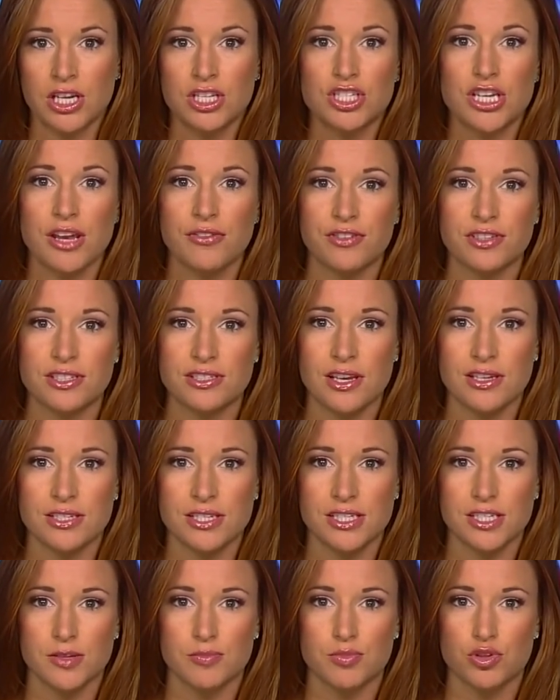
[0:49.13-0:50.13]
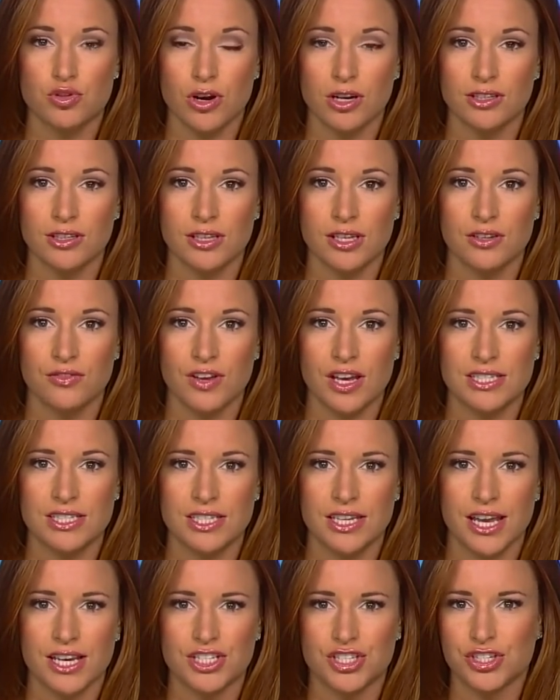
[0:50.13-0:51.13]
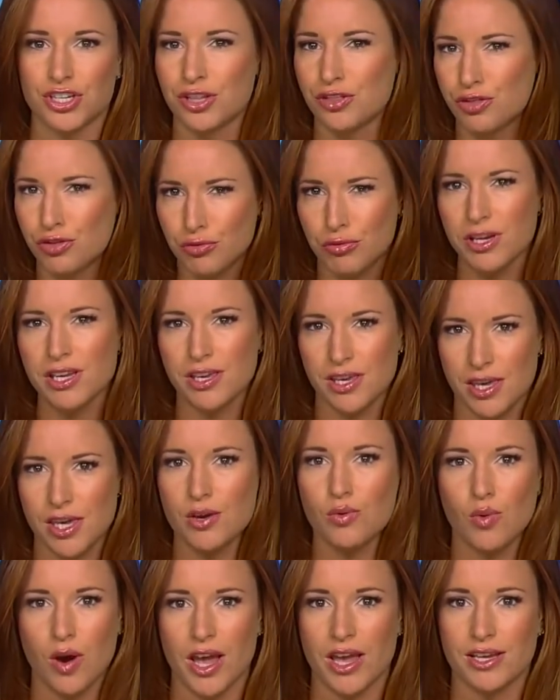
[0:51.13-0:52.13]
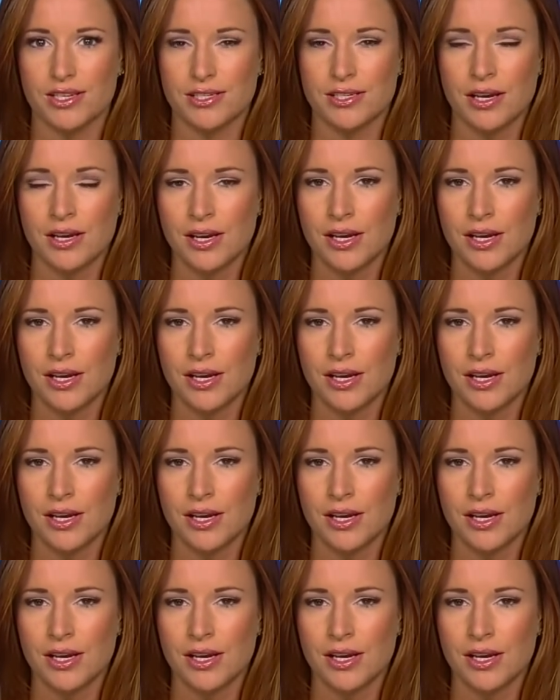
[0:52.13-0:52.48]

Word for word: Chaffetz says he's obstructed the investigation in three key ways